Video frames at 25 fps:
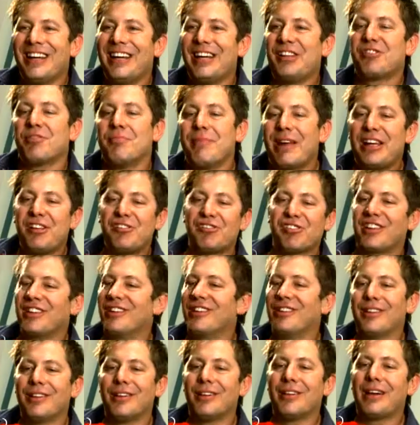It's
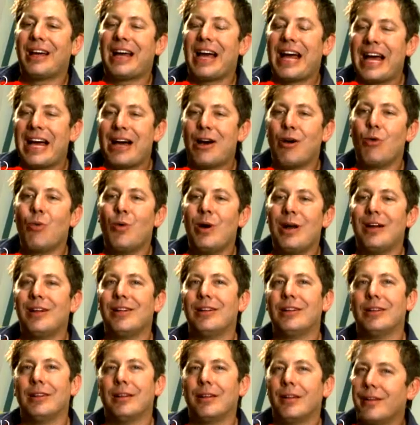amazing how
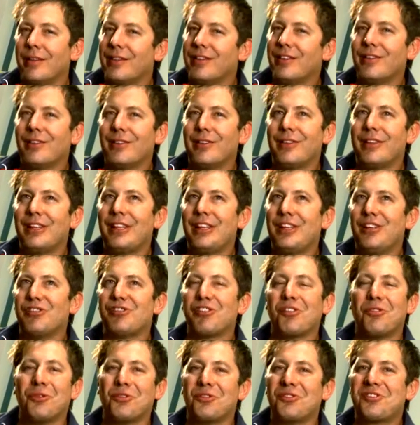well
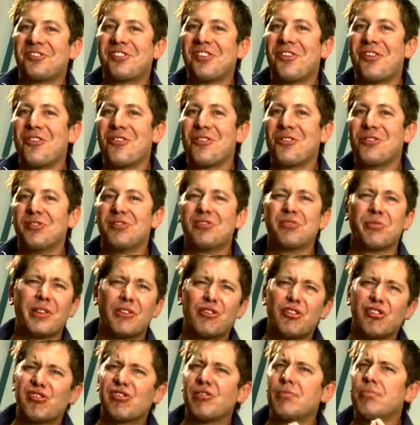these old songs,
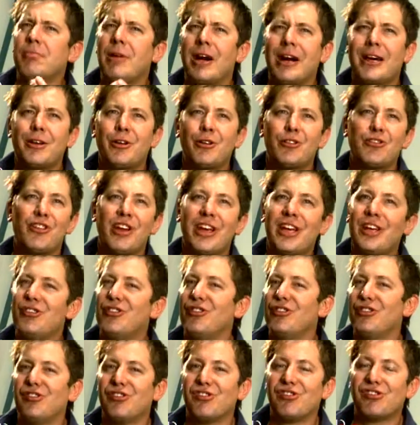with just some minor
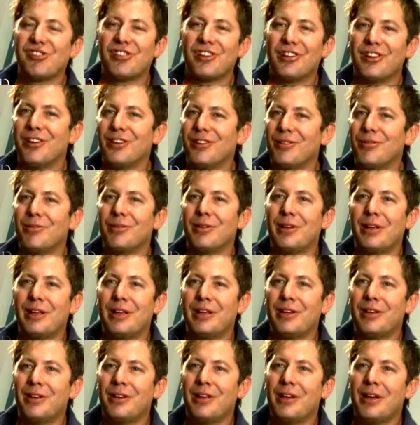changes
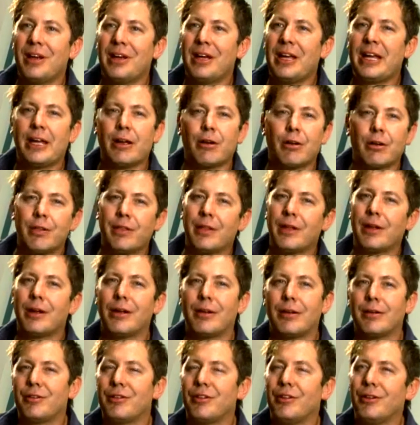in here and
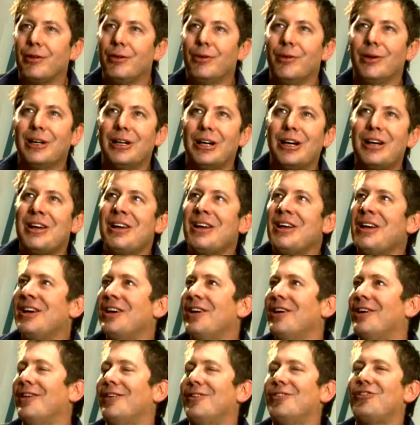there, to
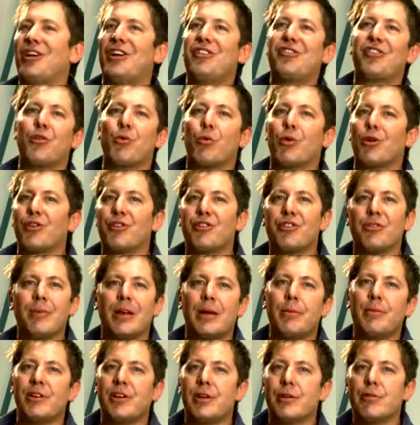changing a word to
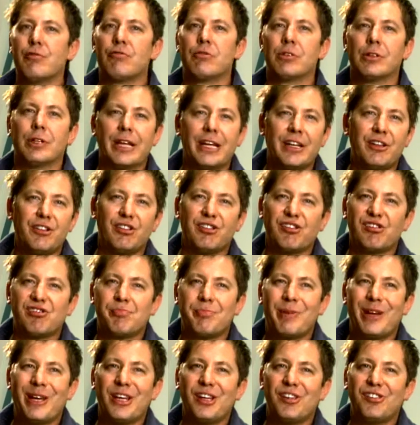maybe relate to
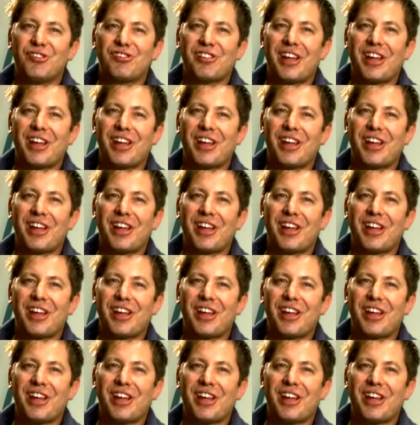space,